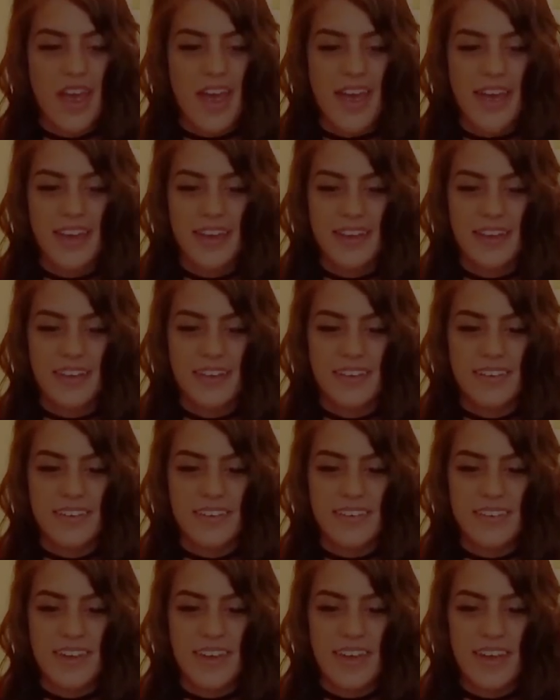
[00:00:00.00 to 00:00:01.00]

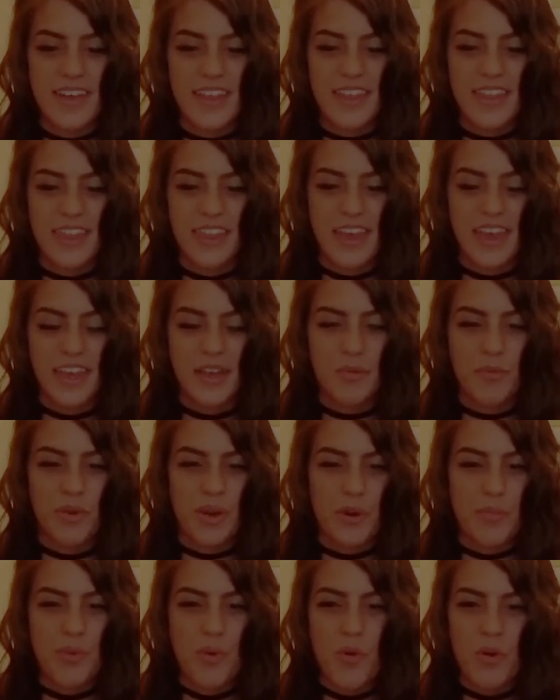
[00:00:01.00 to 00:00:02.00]
And like when
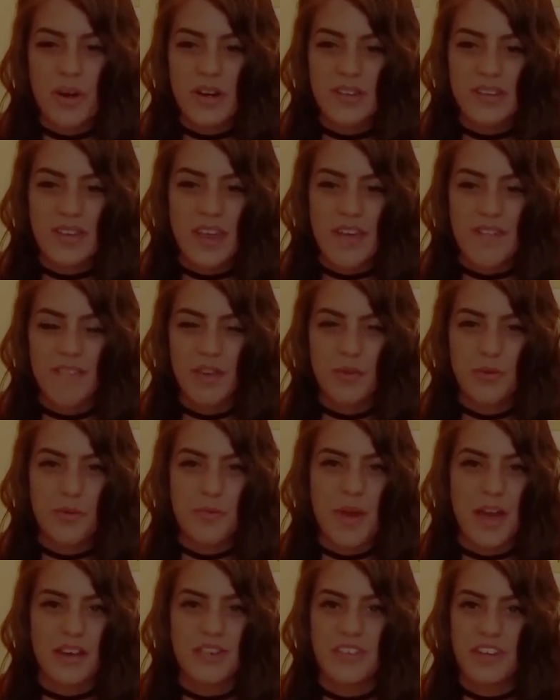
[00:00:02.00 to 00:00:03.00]
our pores get filled with
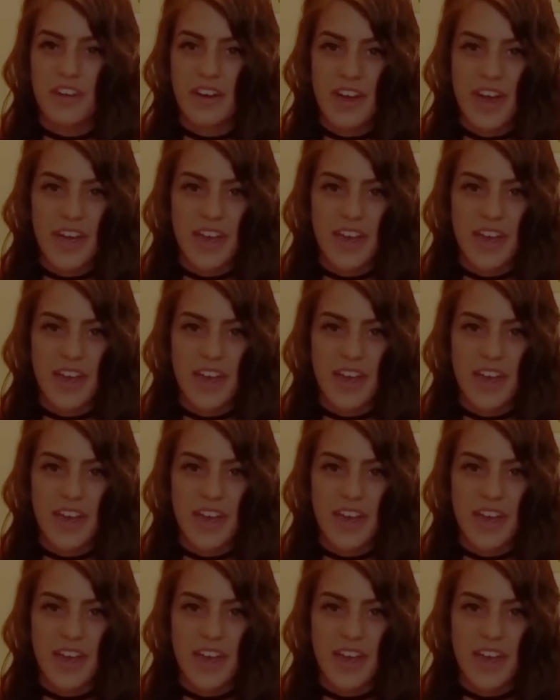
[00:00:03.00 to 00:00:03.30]
bacteria,